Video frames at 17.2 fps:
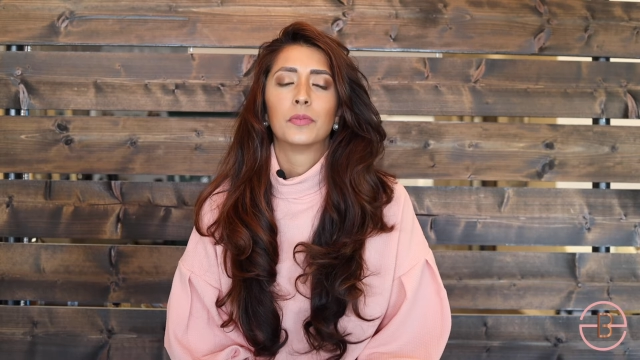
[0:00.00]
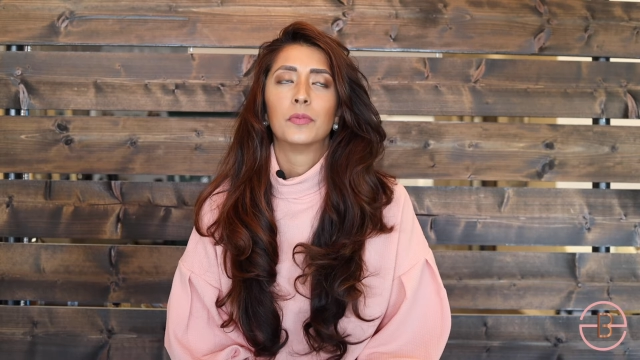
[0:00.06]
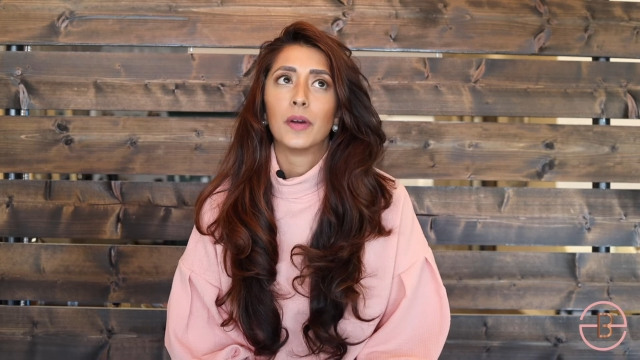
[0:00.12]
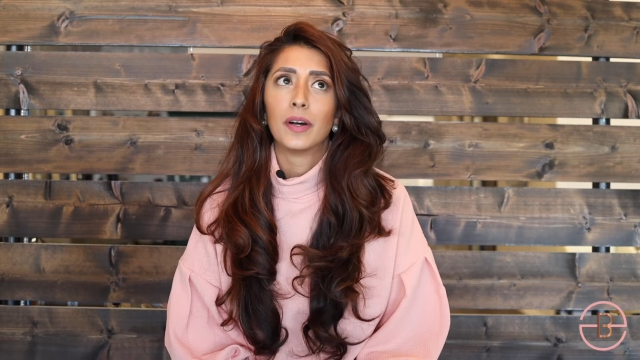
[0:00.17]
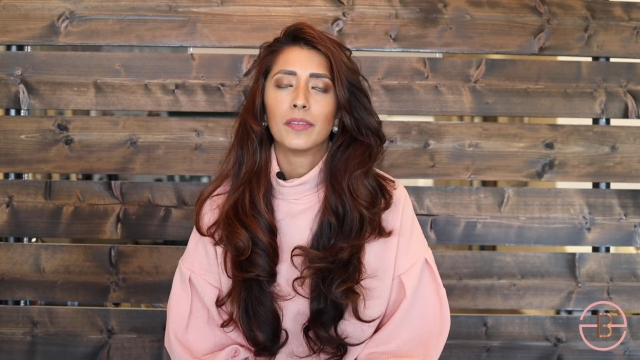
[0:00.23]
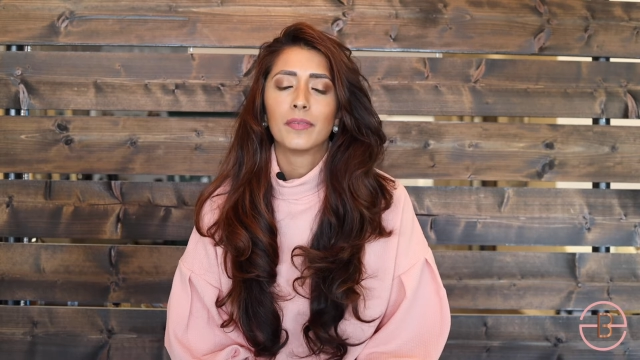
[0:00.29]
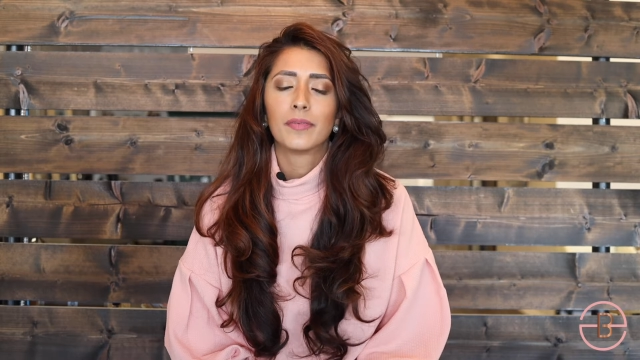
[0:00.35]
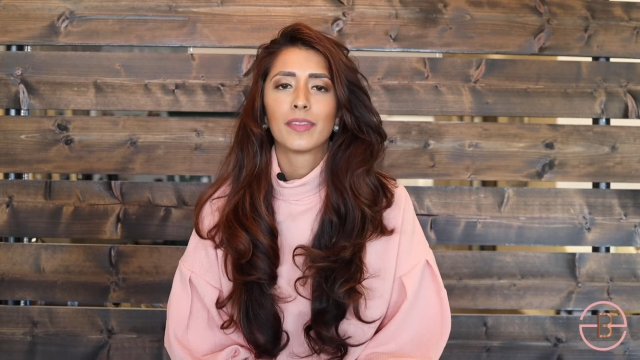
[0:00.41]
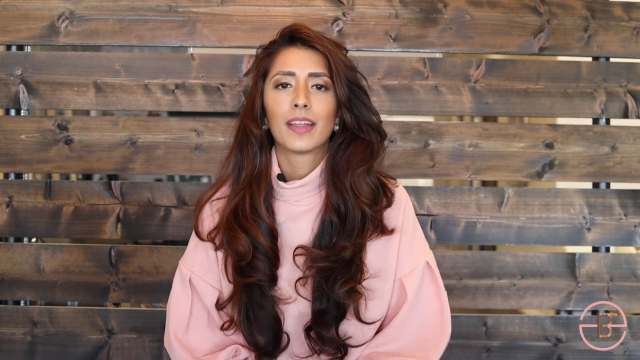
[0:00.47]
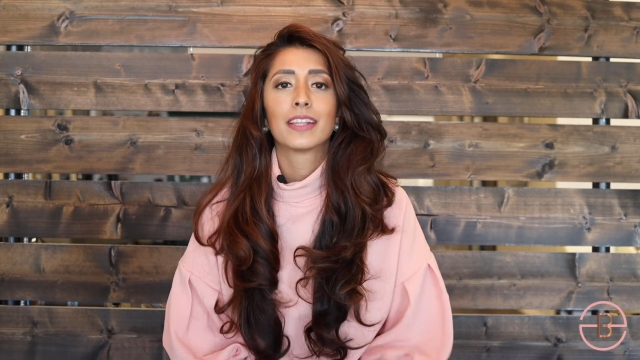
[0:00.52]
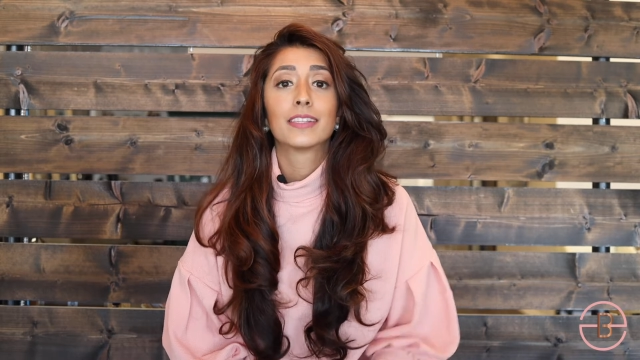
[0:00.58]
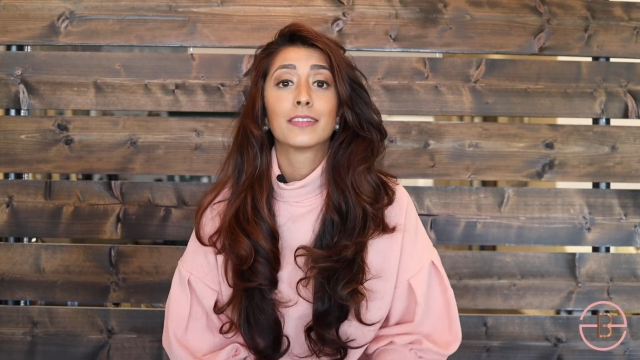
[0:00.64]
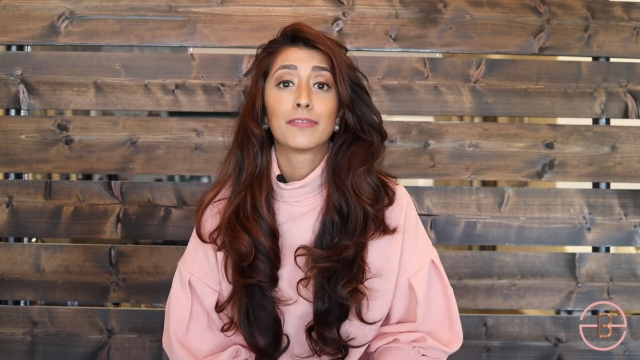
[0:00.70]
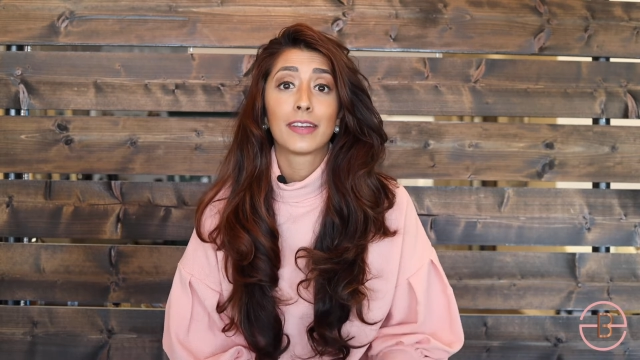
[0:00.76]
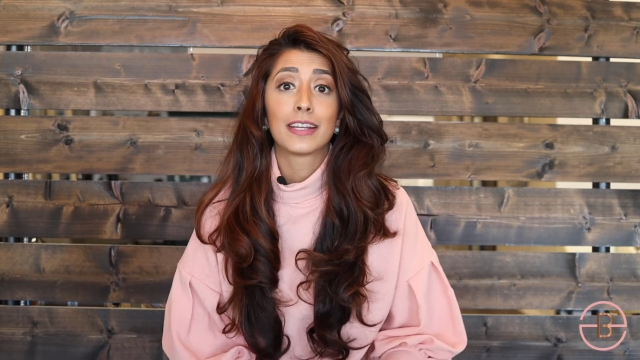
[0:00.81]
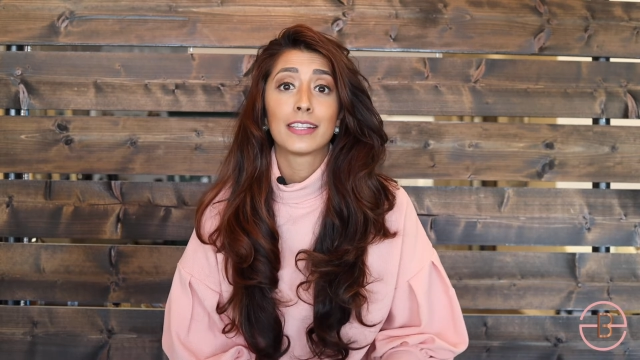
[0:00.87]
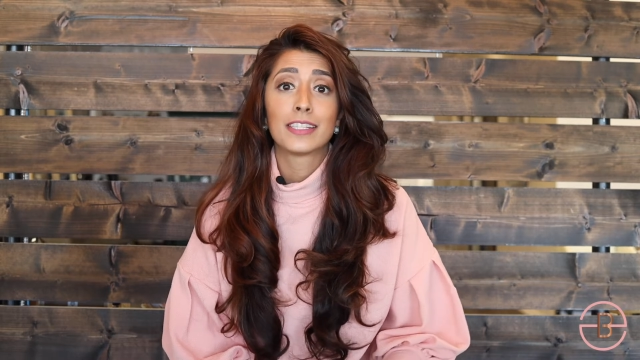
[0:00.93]
Well, that's a
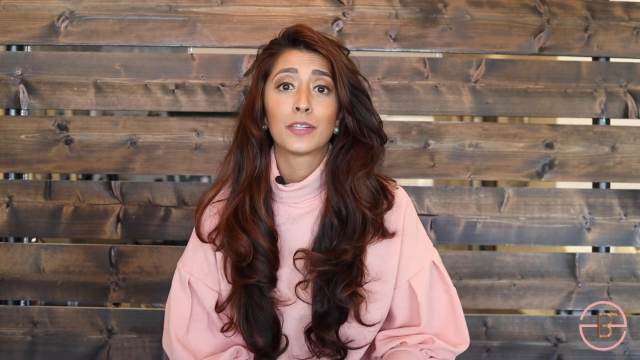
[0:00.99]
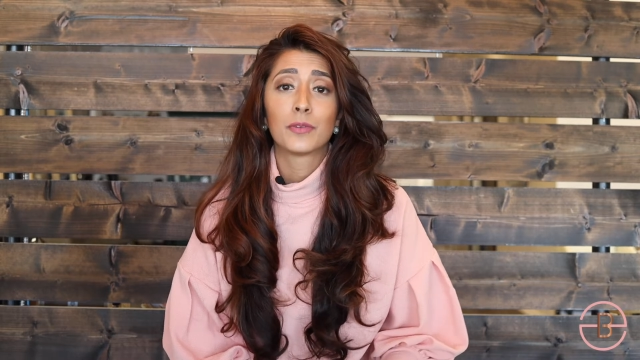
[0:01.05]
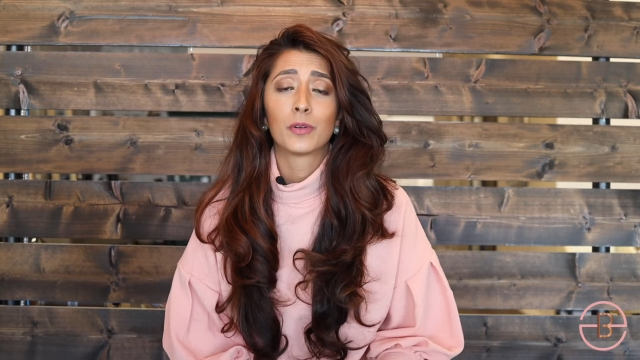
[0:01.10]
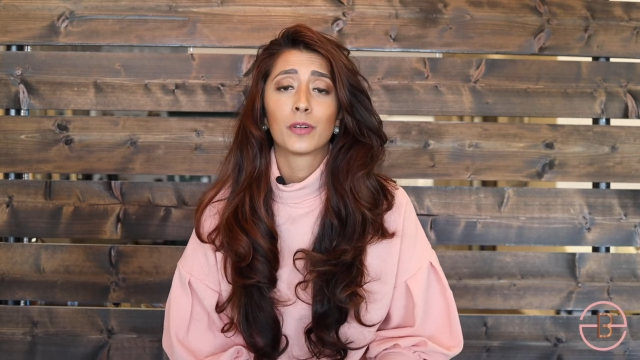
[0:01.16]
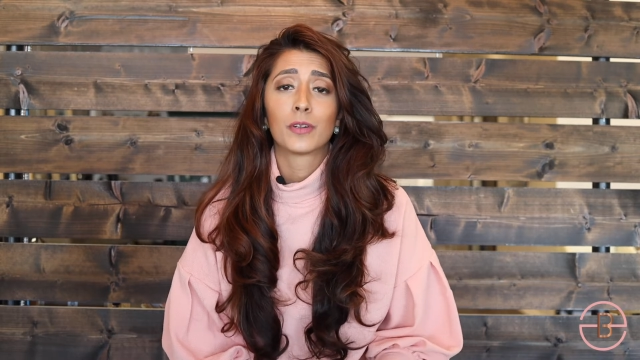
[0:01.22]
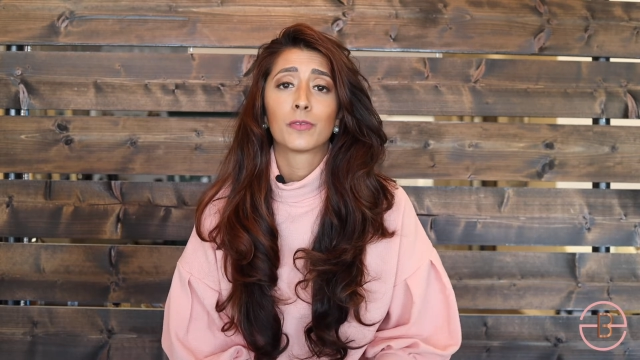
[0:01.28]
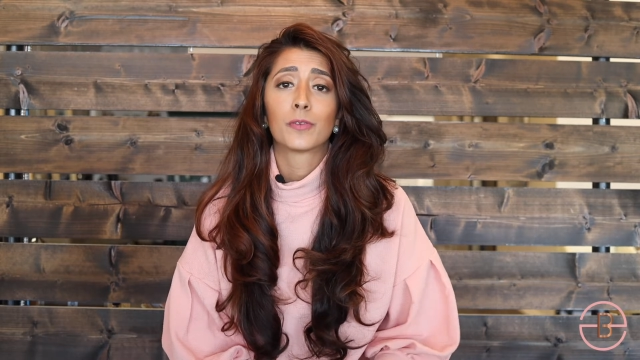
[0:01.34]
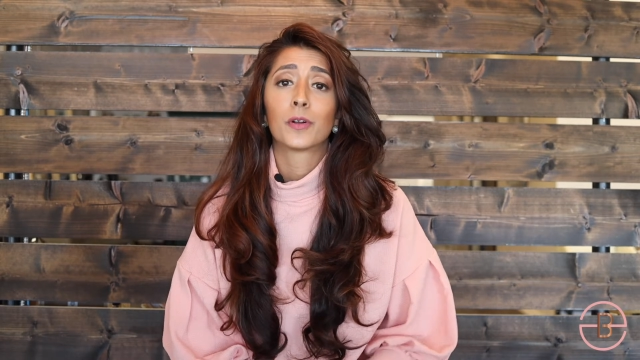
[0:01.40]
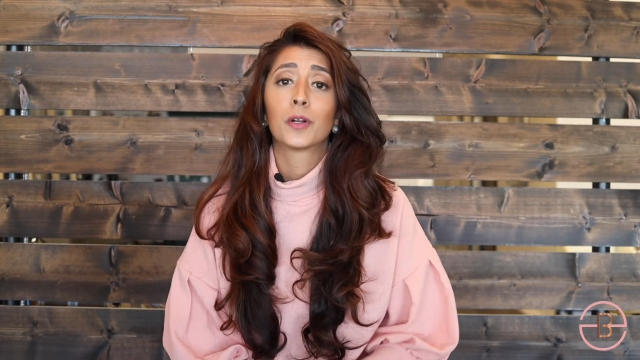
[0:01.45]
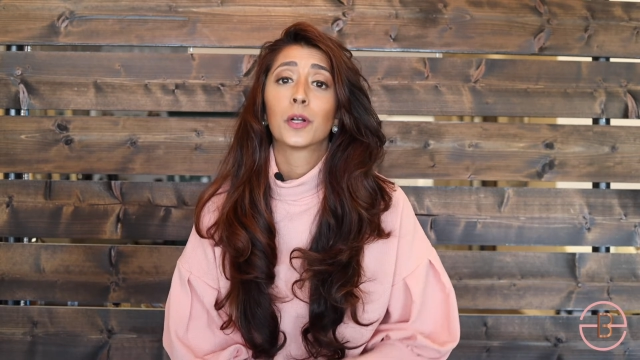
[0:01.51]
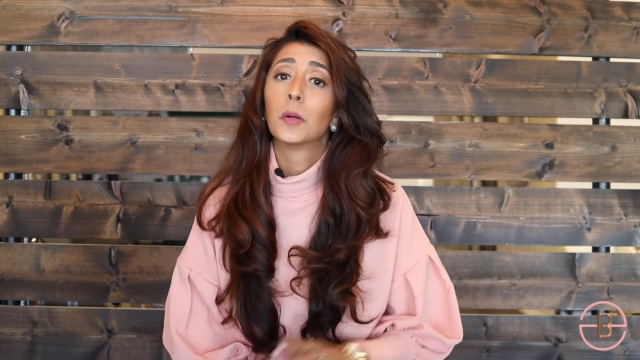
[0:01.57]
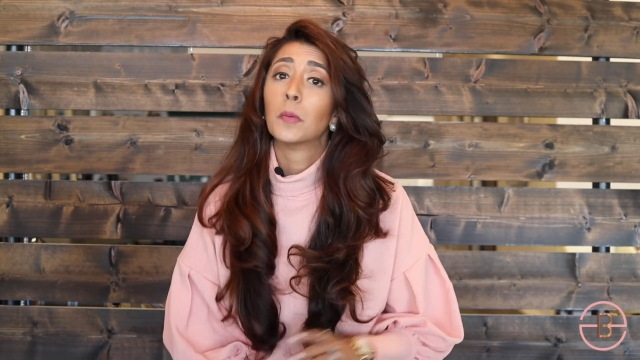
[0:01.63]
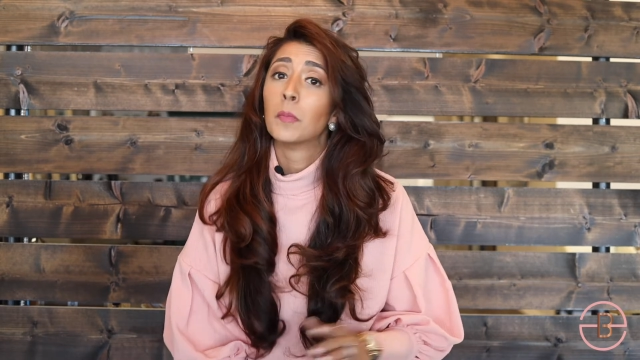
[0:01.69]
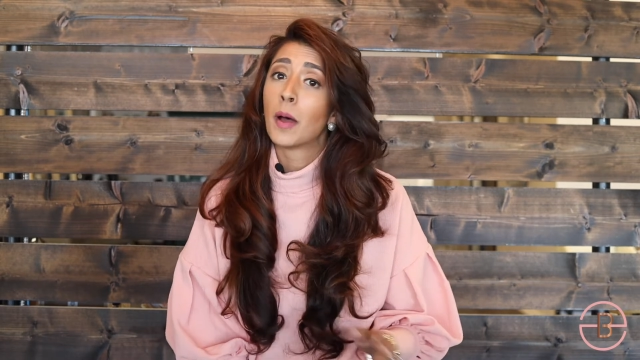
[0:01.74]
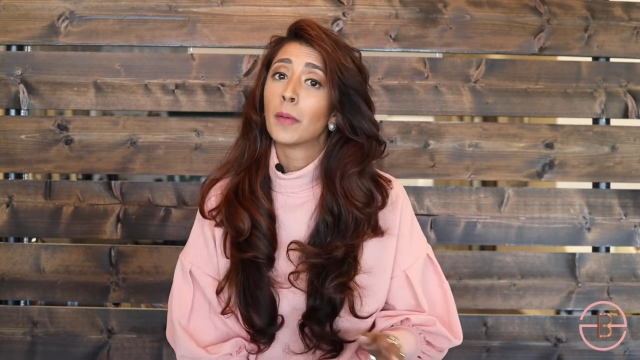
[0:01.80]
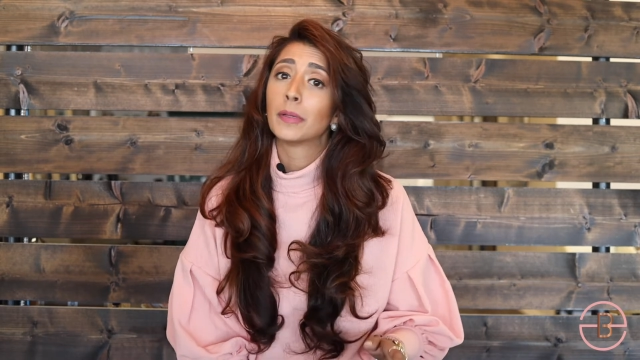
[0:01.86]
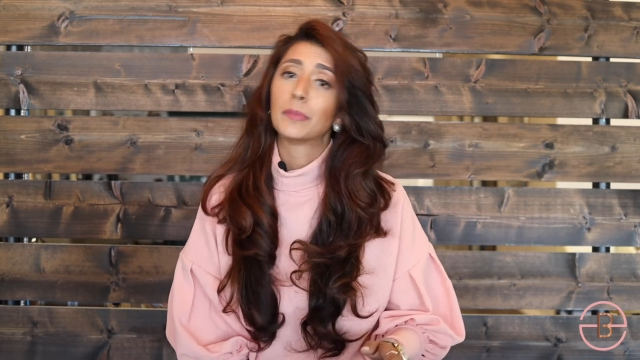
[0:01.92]
fancy word for
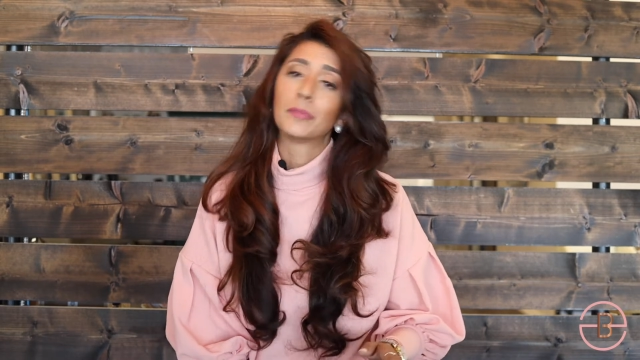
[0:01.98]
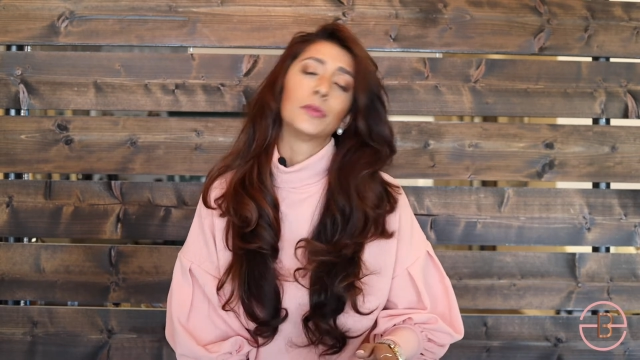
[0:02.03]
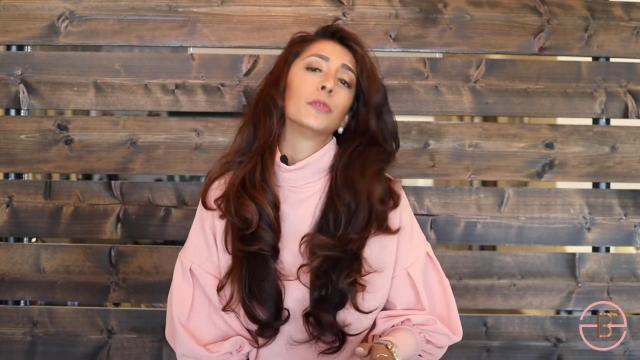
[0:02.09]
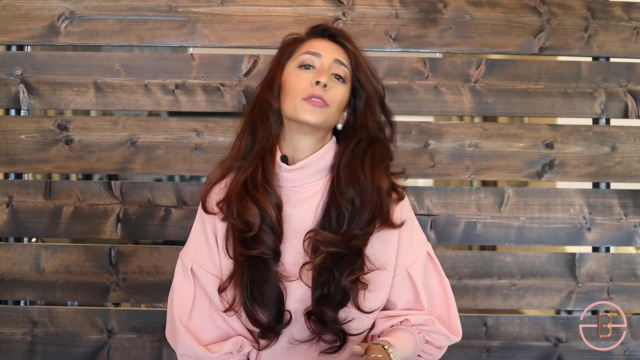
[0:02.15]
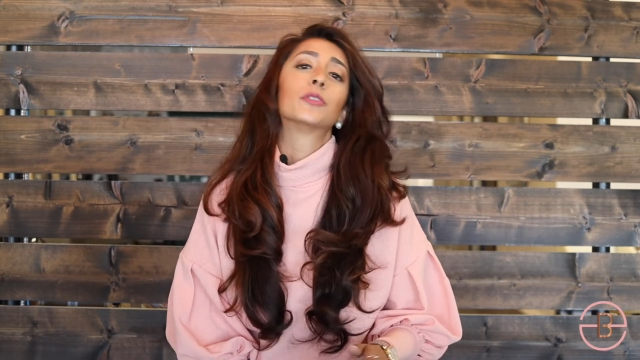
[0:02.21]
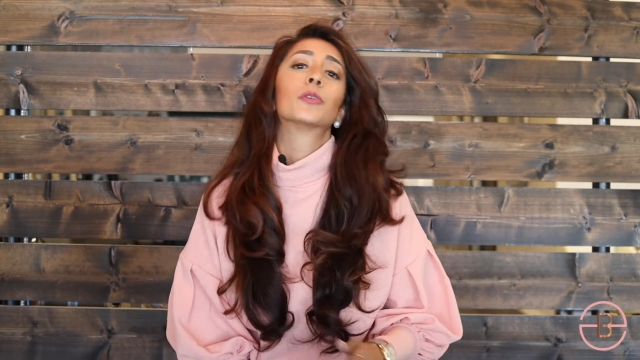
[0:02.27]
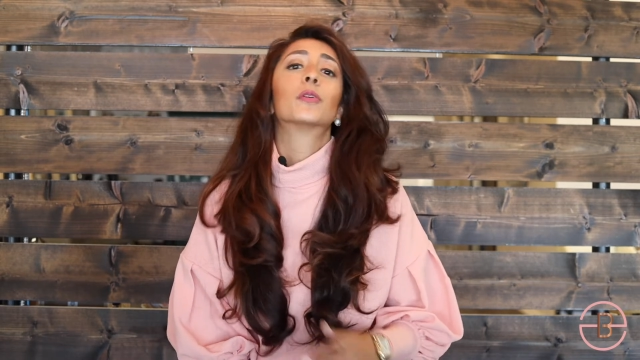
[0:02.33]
mommy pooch